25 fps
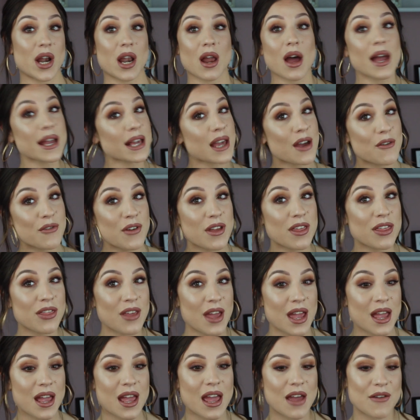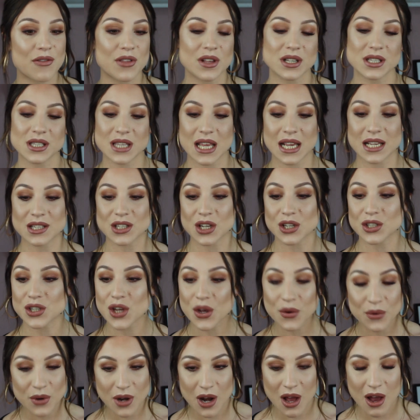I like everything, if there's things I
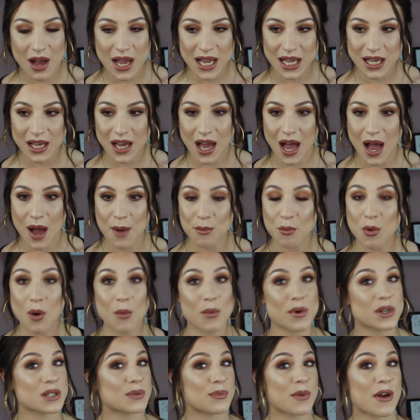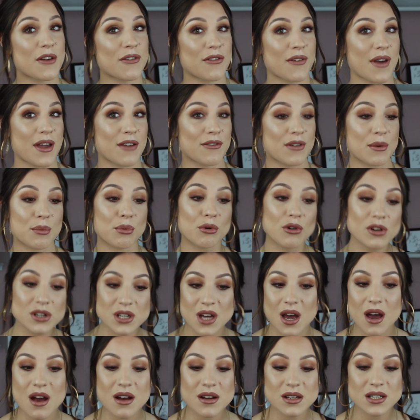don't like, and what was my favourite
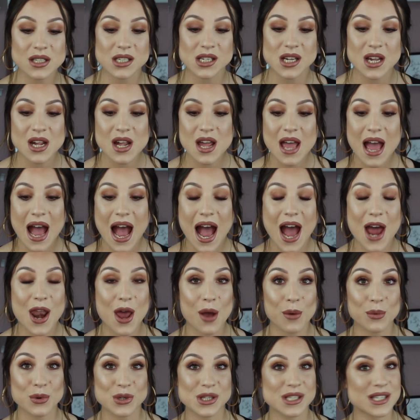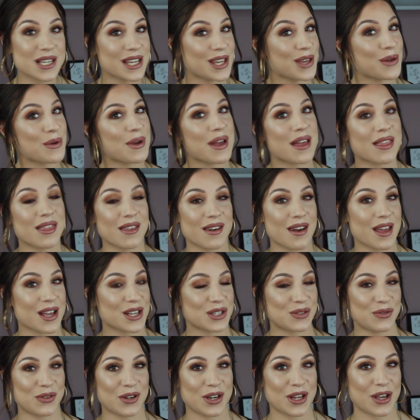product. And I will see you in the
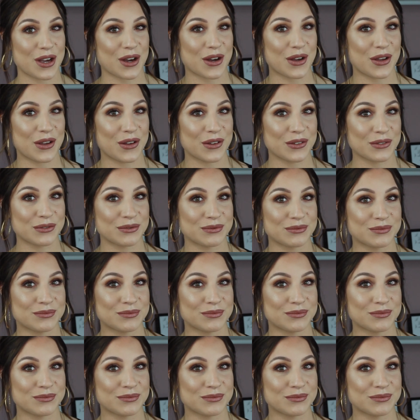next video.